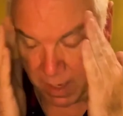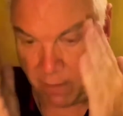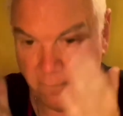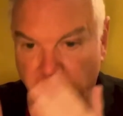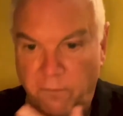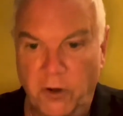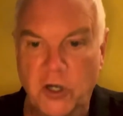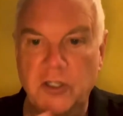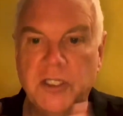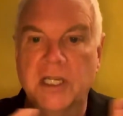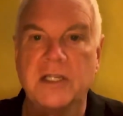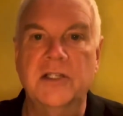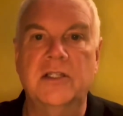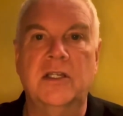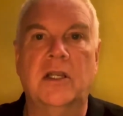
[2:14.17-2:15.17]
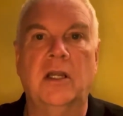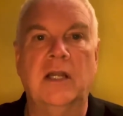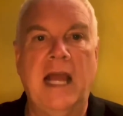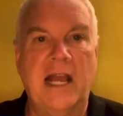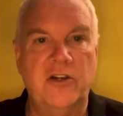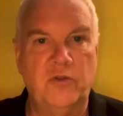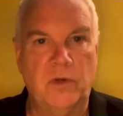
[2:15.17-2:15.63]
Versus
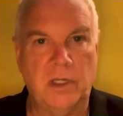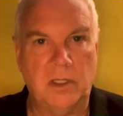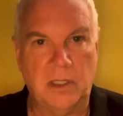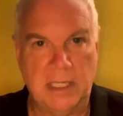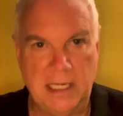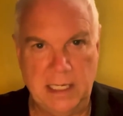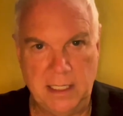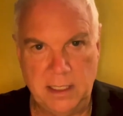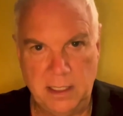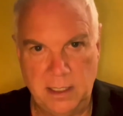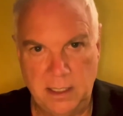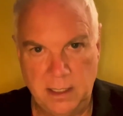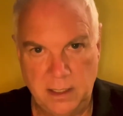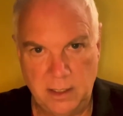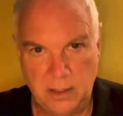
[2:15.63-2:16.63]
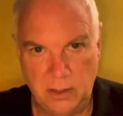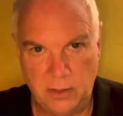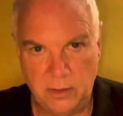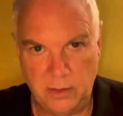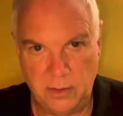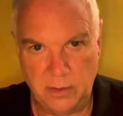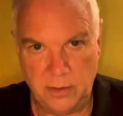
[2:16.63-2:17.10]
Galadriel in
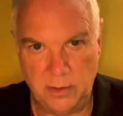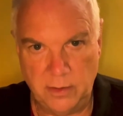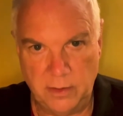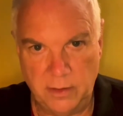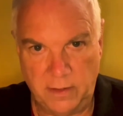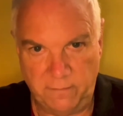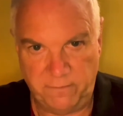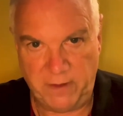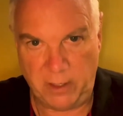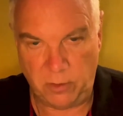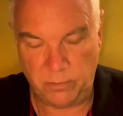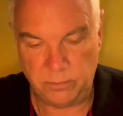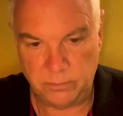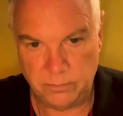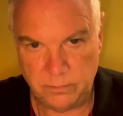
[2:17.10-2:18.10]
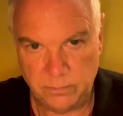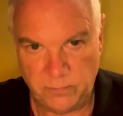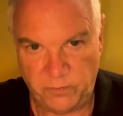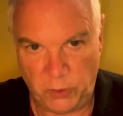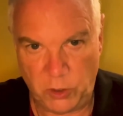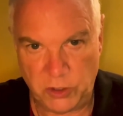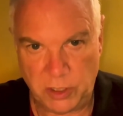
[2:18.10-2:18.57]
the film
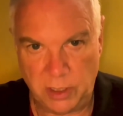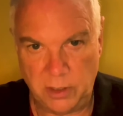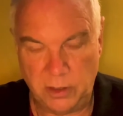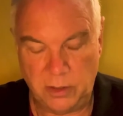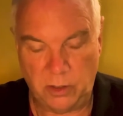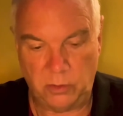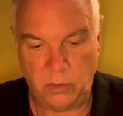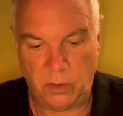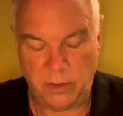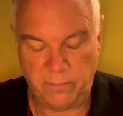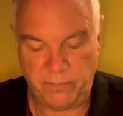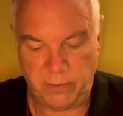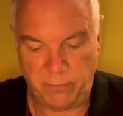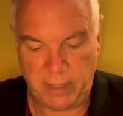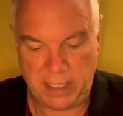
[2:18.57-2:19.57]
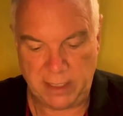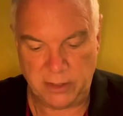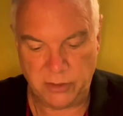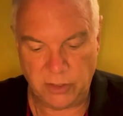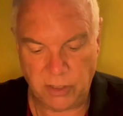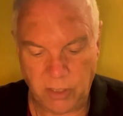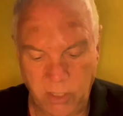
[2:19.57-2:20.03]
version, The Lord of the
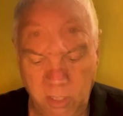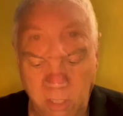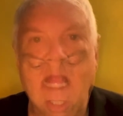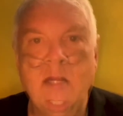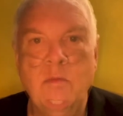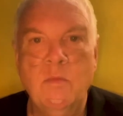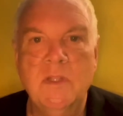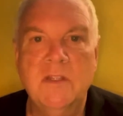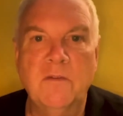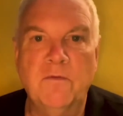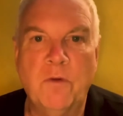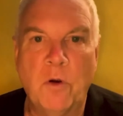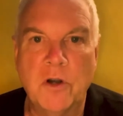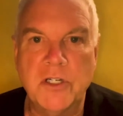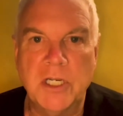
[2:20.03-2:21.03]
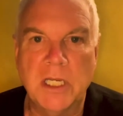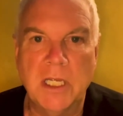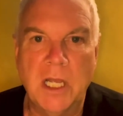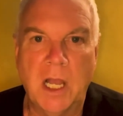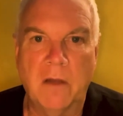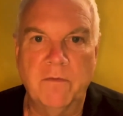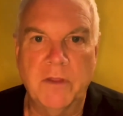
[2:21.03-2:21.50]
Rings. It began with the
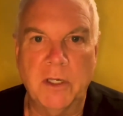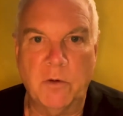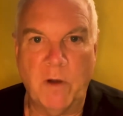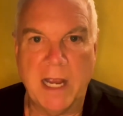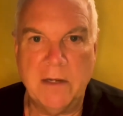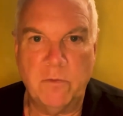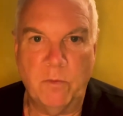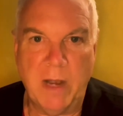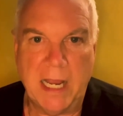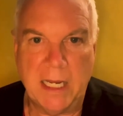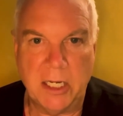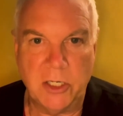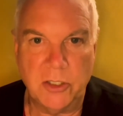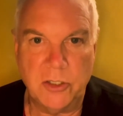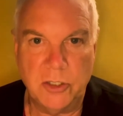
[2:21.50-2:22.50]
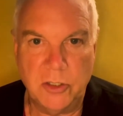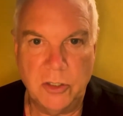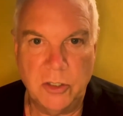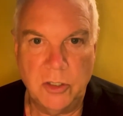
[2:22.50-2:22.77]
forging of the great rings.